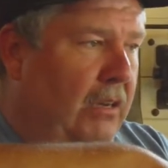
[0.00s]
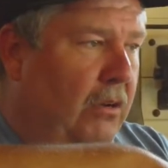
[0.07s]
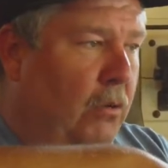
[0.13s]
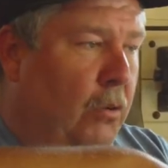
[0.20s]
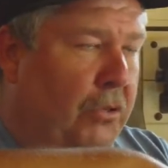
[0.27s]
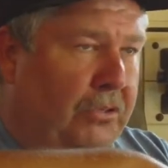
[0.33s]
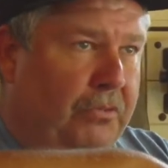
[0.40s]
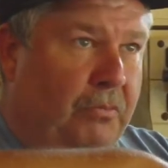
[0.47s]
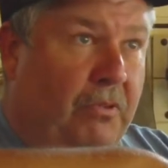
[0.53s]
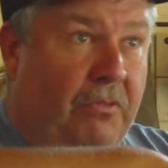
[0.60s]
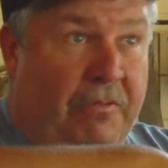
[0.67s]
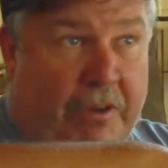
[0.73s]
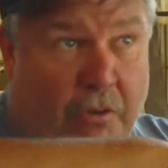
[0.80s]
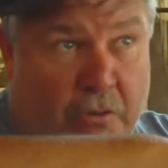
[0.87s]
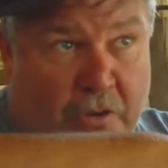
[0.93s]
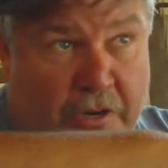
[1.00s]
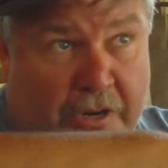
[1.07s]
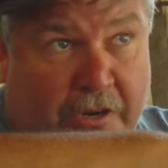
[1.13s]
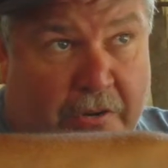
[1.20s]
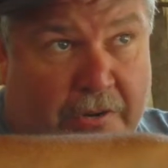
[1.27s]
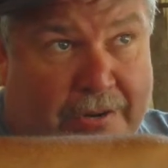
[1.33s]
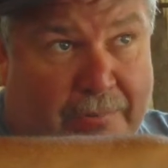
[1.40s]
course with
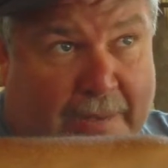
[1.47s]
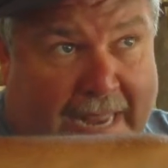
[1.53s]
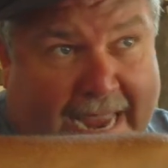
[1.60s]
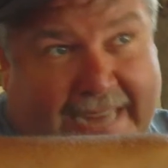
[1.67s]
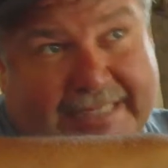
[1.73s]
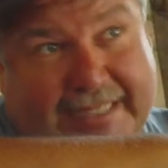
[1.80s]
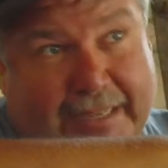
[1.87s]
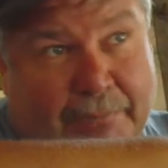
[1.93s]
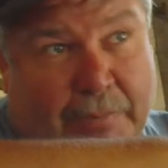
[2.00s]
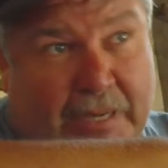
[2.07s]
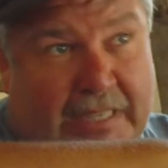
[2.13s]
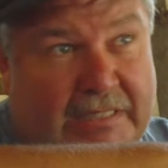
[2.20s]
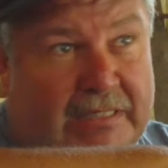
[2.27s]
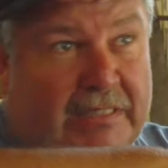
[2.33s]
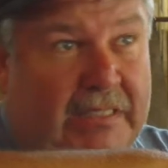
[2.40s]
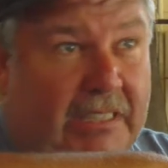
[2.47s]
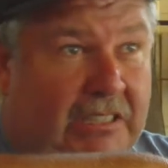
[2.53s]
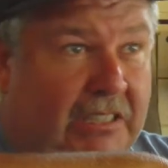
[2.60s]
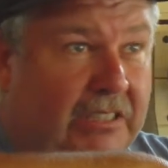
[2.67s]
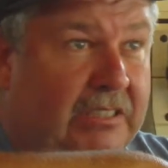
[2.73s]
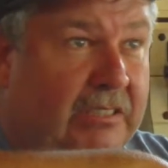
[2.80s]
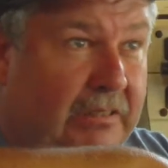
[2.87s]
Velcro and plastic buttons, it
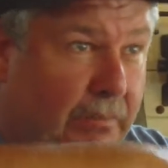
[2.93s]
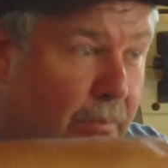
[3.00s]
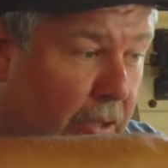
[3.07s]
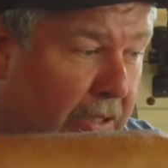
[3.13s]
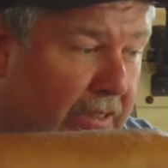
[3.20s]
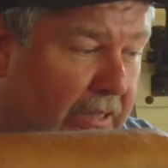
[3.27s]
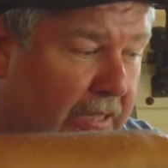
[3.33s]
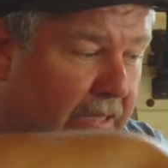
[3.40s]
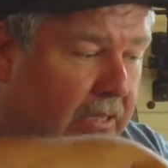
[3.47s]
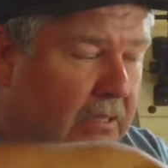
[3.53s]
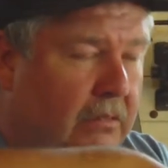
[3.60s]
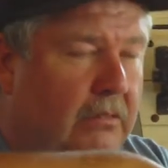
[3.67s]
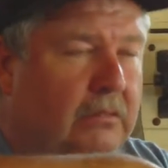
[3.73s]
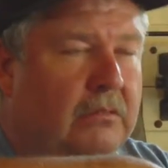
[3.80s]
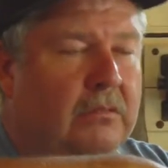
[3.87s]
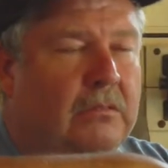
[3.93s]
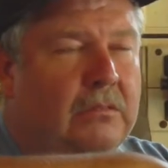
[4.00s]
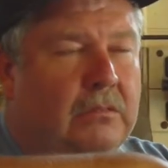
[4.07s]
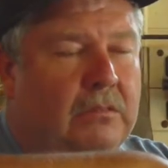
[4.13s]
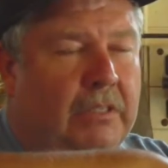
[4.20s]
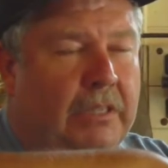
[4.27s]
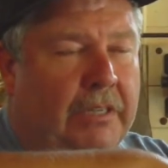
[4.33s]
just put the
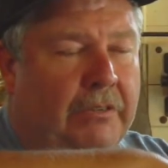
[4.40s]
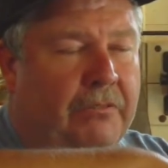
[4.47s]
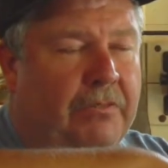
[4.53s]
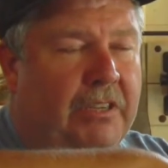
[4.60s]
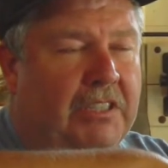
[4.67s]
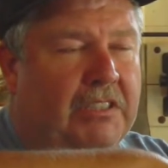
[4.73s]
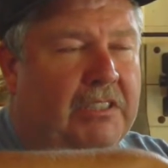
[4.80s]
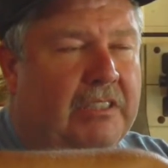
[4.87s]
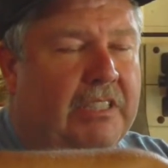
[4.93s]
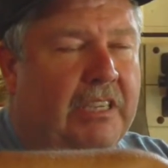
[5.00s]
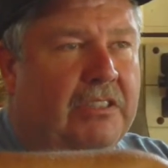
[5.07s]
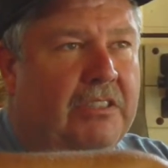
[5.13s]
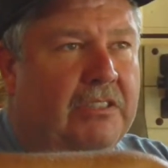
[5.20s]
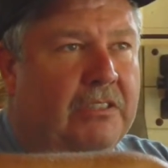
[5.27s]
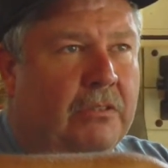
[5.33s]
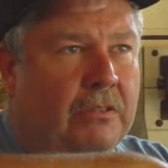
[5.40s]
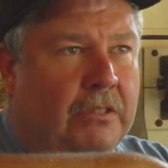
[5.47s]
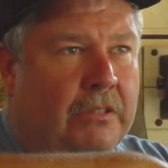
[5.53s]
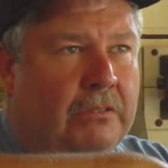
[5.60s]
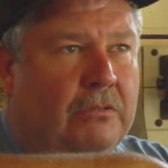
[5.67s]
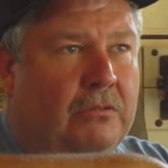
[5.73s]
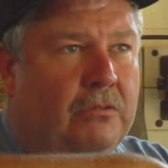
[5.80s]
finishing touches on
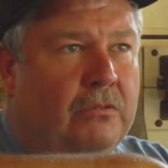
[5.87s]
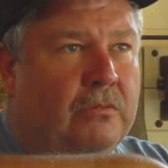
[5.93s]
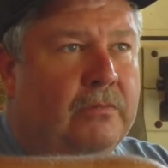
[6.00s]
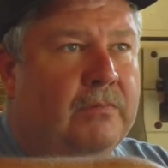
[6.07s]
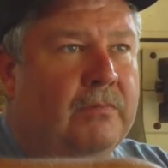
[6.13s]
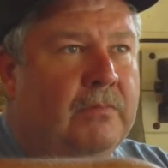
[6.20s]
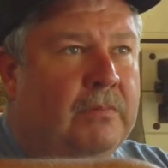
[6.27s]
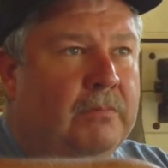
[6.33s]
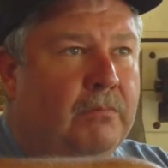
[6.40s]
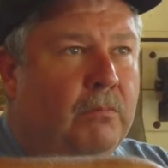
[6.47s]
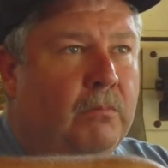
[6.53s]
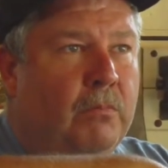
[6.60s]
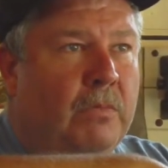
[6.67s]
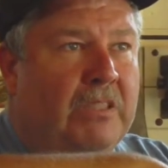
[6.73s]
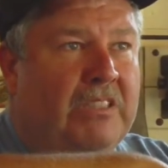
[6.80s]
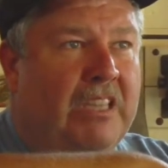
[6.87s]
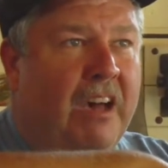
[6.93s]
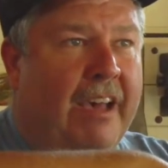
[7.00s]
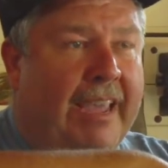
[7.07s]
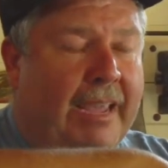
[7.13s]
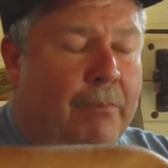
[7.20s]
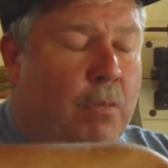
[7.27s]
a
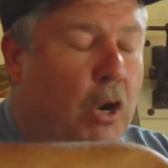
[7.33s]
dying